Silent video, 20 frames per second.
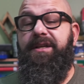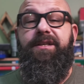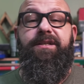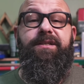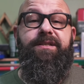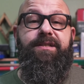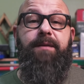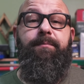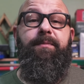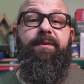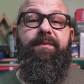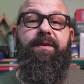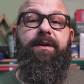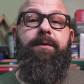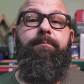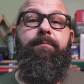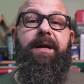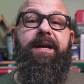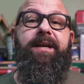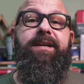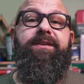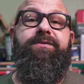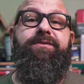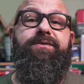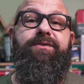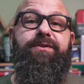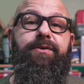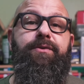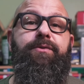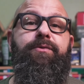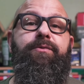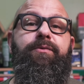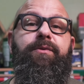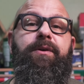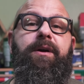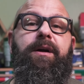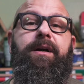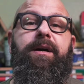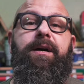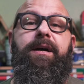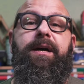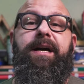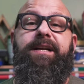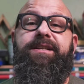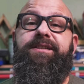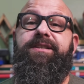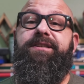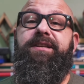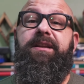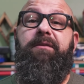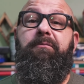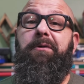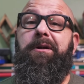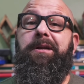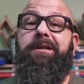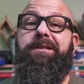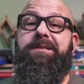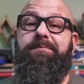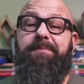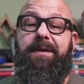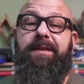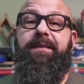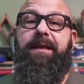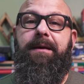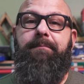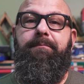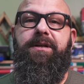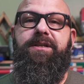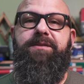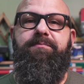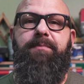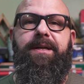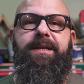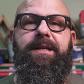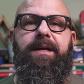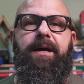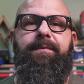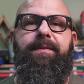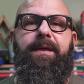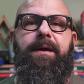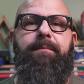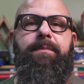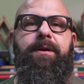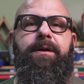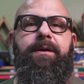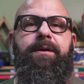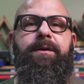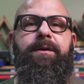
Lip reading: Some of their mics do. I just didn't want to spend that much money on them.